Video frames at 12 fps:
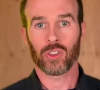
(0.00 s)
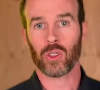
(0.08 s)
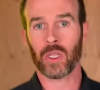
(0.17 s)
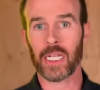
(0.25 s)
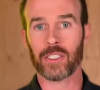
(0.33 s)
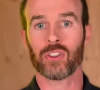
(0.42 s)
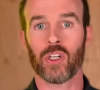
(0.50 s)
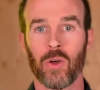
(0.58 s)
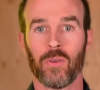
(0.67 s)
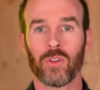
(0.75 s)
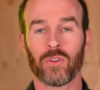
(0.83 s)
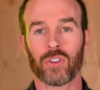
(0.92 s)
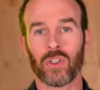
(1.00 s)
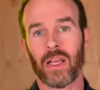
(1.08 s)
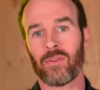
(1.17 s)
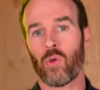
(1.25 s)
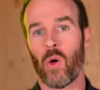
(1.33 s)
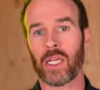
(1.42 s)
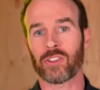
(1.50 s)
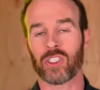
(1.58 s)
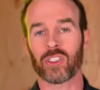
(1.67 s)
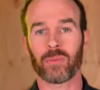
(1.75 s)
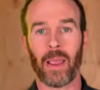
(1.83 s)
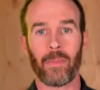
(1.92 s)
So let us know if you still have
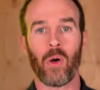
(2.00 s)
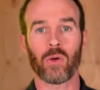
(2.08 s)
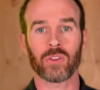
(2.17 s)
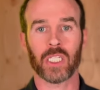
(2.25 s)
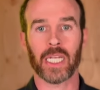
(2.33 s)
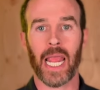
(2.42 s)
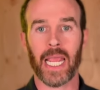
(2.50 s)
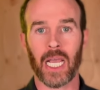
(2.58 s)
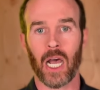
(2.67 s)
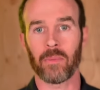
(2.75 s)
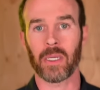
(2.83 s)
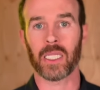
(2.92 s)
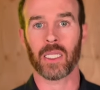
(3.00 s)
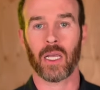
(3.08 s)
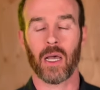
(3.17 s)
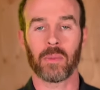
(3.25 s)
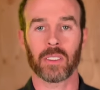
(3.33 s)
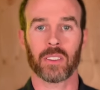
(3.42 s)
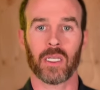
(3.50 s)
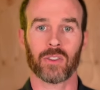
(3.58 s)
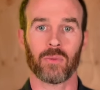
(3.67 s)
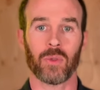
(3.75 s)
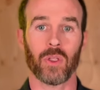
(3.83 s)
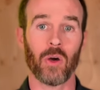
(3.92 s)
questions by posting a comment in the comment
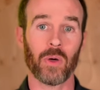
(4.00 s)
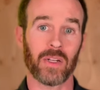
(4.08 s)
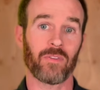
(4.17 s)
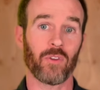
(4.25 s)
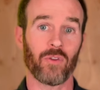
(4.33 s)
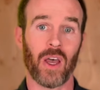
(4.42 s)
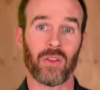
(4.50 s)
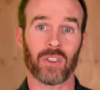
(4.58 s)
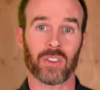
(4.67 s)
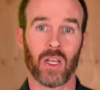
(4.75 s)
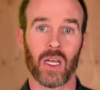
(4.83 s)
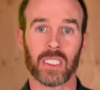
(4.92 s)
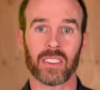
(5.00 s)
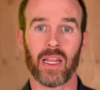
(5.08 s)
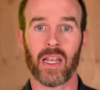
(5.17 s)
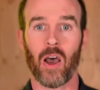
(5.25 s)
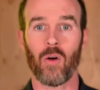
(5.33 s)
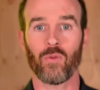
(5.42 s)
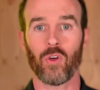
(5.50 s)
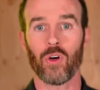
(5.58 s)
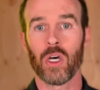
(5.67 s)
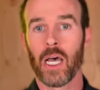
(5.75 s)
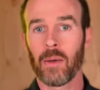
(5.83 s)
section below, and if you found this content helpful,